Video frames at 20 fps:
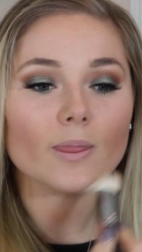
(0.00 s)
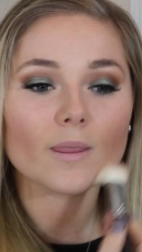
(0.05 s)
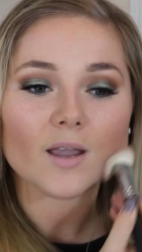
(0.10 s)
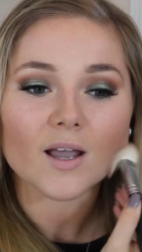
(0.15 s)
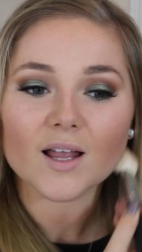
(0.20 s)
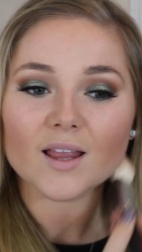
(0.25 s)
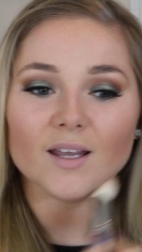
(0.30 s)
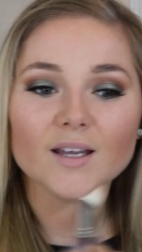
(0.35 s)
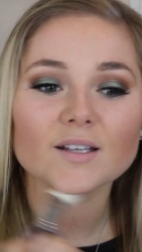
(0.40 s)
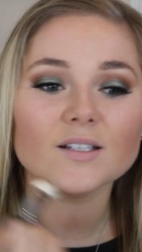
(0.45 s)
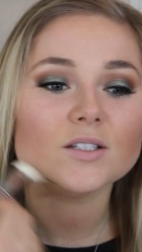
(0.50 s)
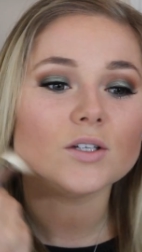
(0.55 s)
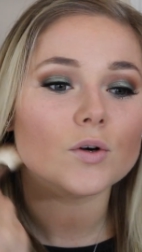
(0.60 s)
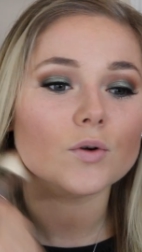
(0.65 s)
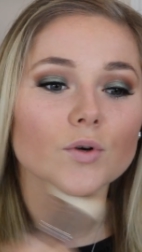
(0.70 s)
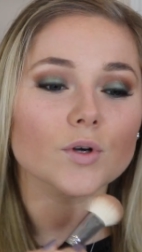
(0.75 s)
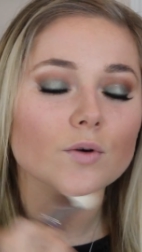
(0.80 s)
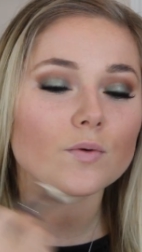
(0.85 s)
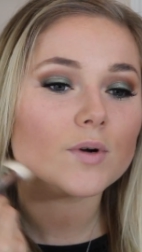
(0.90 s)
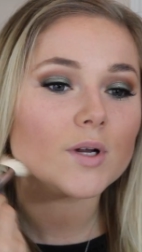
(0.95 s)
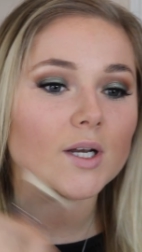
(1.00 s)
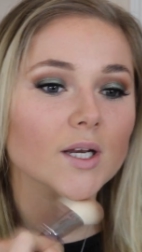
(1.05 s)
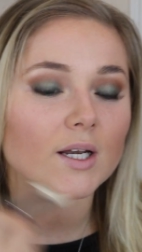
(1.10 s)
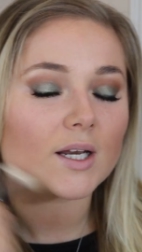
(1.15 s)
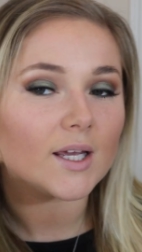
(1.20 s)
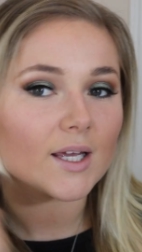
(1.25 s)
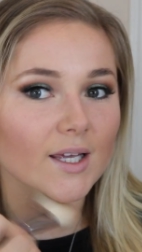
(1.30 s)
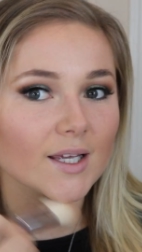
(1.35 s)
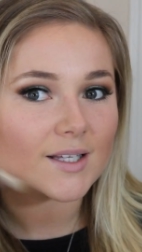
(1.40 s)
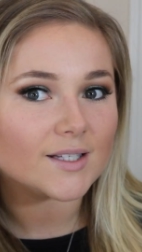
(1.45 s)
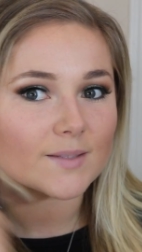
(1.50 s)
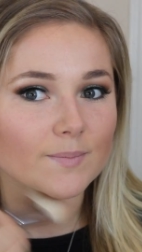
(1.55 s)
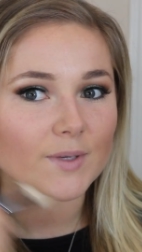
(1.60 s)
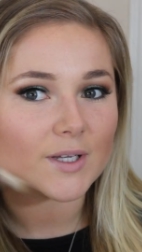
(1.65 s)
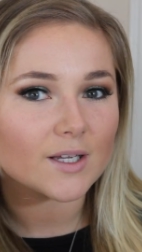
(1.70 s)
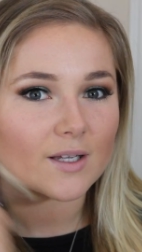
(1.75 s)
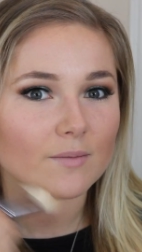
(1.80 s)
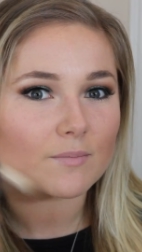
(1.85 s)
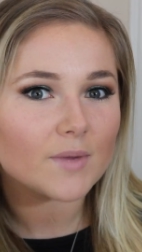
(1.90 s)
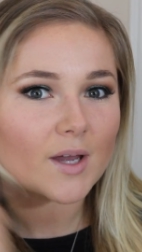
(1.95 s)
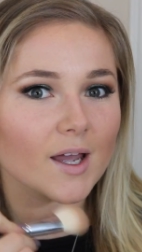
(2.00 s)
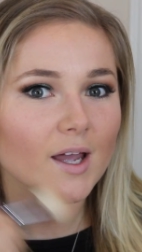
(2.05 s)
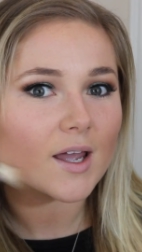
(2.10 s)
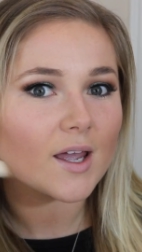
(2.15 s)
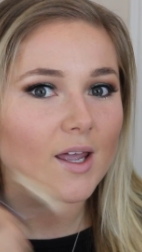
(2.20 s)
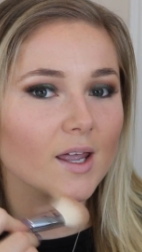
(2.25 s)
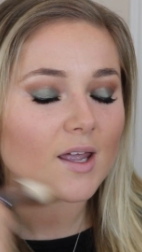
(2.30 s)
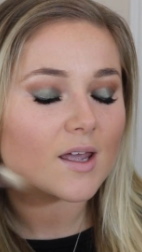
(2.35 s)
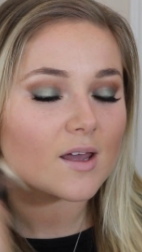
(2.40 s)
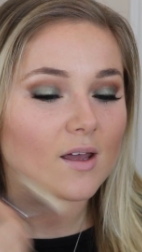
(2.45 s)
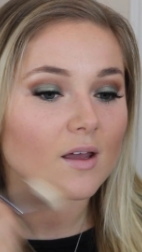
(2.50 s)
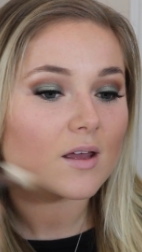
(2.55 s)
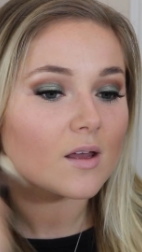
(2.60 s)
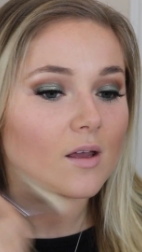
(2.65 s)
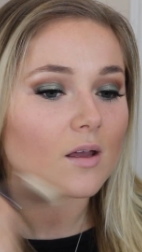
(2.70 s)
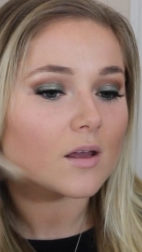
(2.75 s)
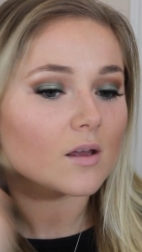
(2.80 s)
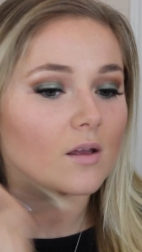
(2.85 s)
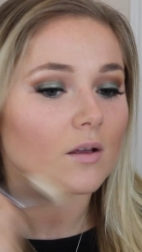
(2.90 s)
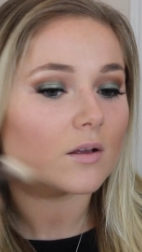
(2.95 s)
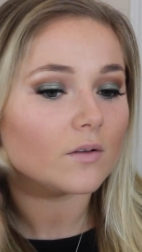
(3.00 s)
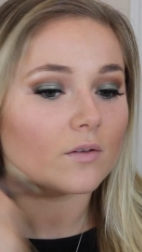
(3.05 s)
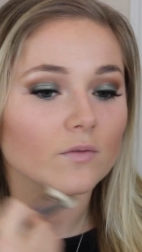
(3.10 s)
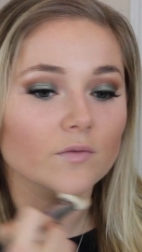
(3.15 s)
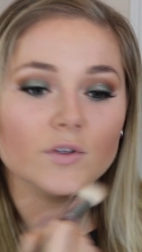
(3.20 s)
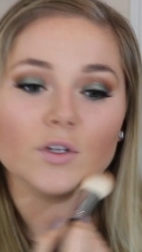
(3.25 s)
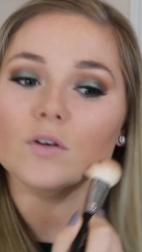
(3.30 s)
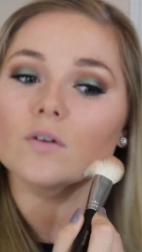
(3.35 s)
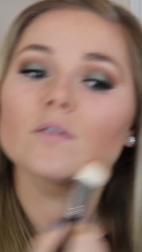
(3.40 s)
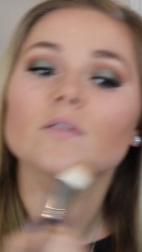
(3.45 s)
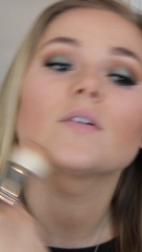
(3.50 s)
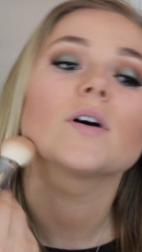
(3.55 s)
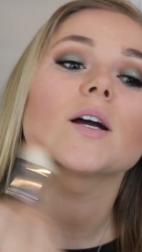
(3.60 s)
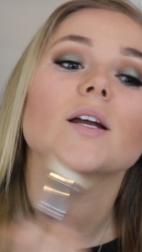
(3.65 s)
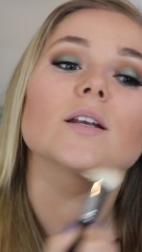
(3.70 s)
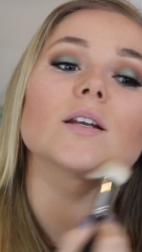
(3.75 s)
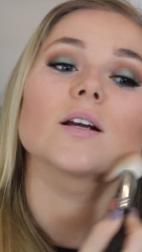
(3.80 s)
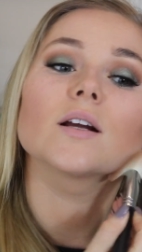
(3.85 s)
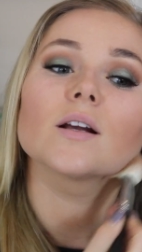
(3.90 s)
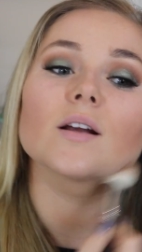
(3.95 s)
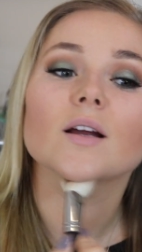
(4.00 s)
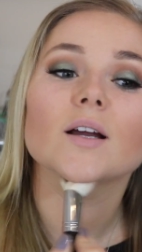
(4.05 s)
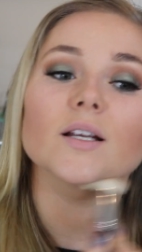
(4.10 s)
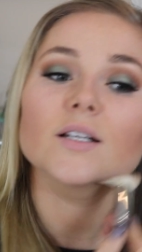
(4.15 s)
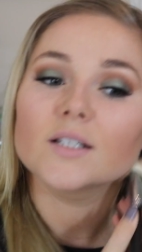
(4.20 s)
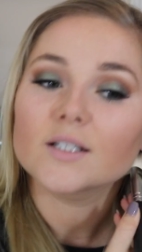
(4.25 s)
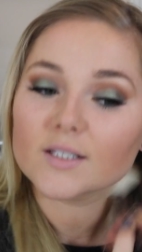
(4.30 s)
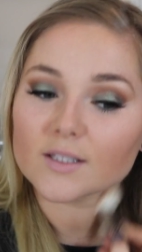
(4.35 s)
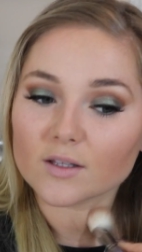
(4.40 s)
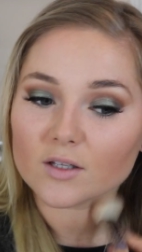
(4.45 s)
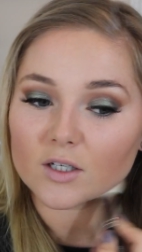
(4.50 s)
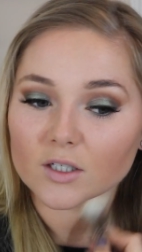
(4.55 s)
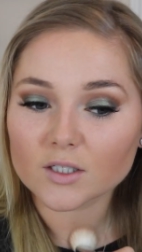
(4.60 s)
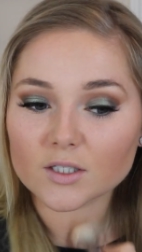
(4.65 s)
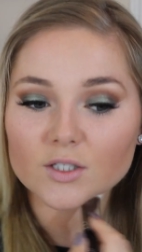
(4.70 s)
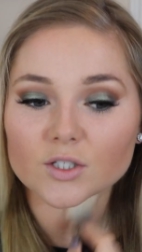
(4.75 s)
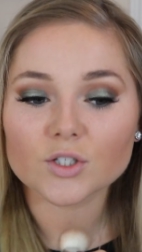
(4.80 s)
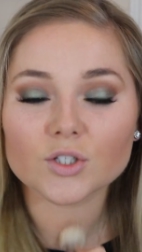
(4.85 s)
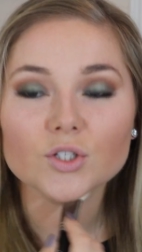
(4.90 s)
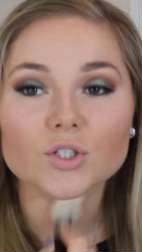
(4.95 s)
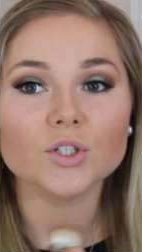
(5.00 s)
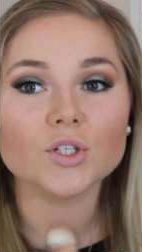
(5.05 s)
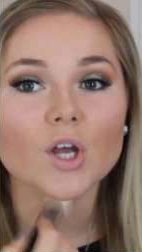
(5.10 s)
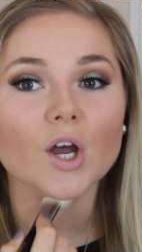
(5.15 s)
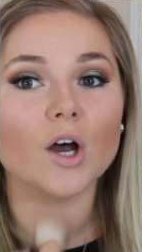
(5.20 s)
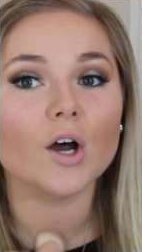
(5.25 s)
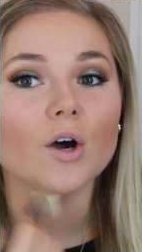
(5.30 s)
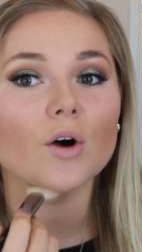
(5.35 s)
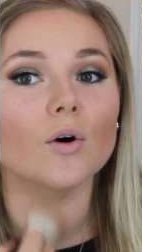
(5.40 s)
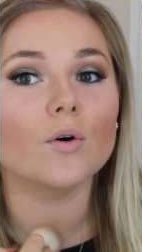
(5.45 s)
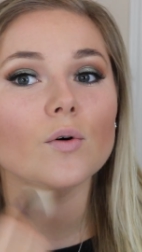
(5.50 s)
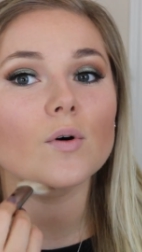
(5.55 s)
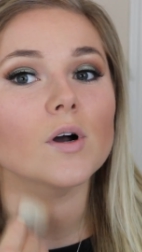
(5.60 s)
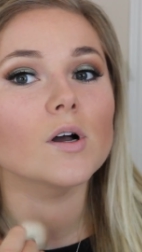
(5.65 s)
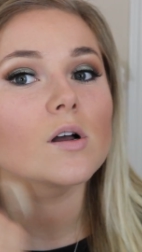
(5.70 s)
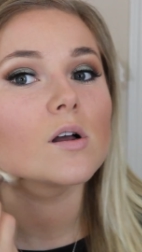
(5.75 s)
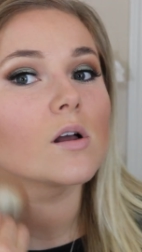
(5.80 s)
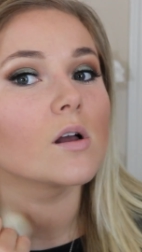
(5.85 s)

I like don't know what it is, but in my viewfinder I just look so